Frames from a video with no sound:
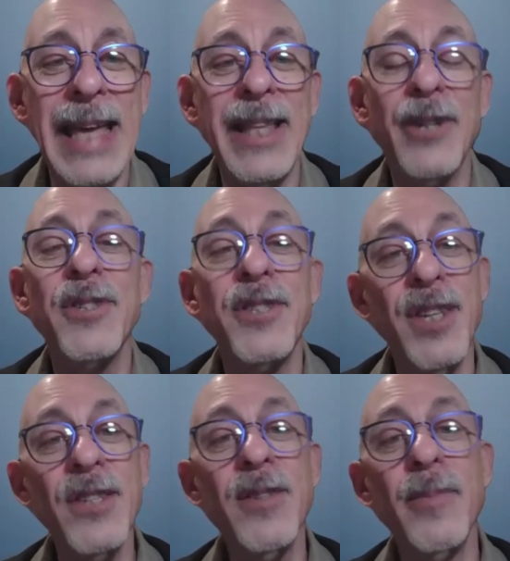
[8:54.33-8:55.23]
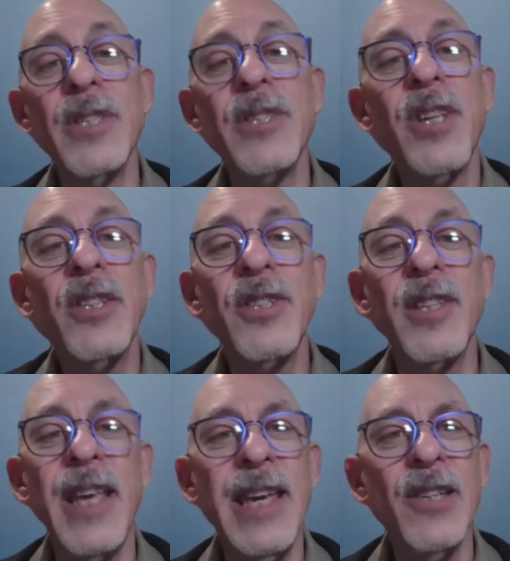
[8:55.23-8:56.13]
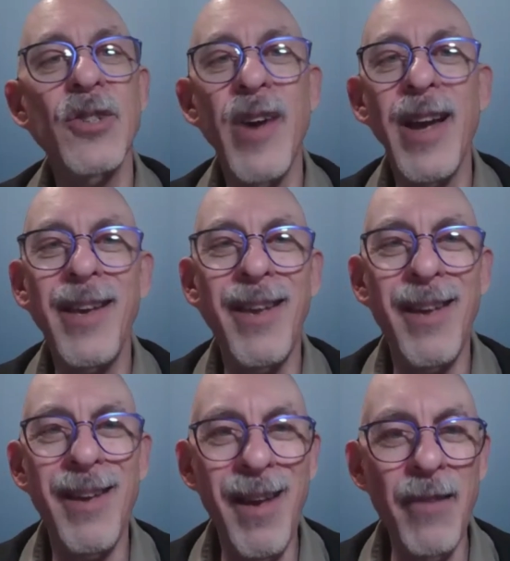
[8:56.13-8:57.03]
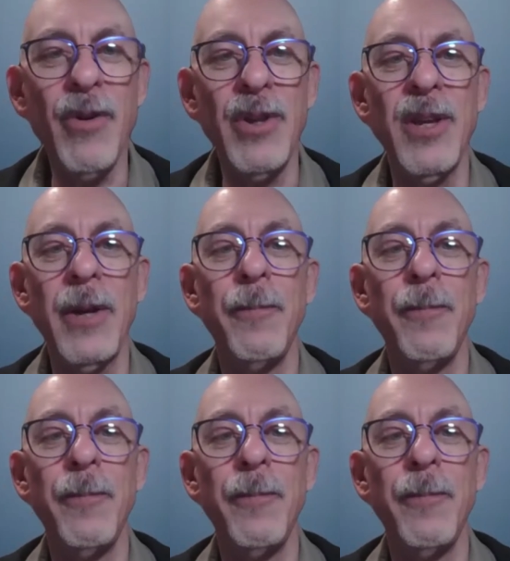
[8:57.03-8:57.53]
Their system is such that they can track everything.